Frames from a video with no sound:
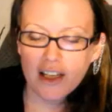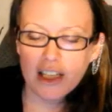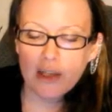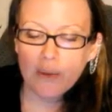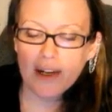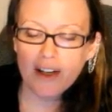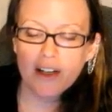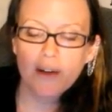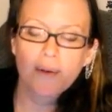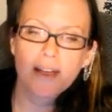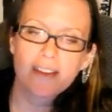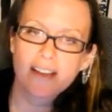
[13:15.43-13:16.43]
You want to
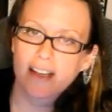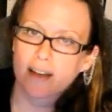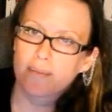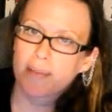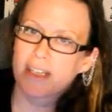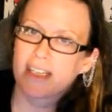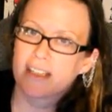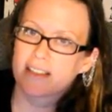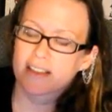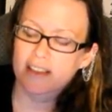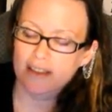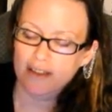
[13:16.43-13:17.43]
know what the
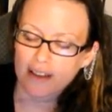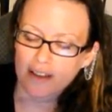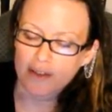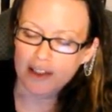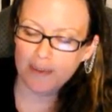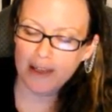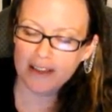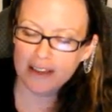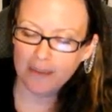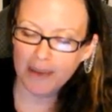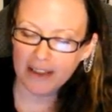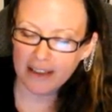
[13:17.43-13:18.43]
company's
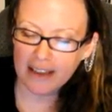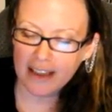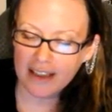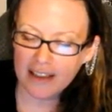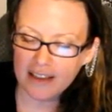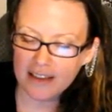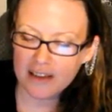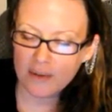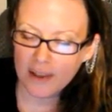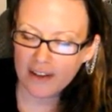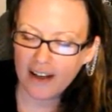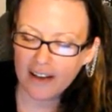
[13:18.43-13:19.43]
responsibilities
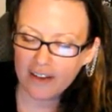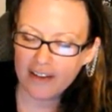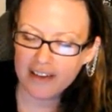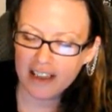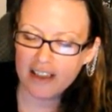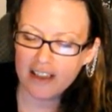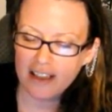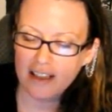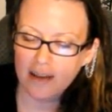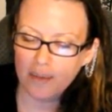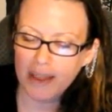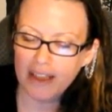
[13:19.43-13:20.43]
with authorization
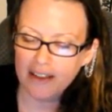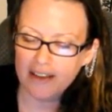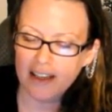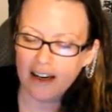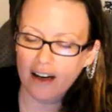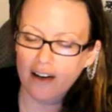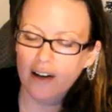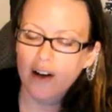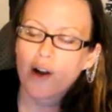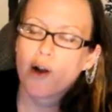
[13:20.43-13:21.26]
and appeals are.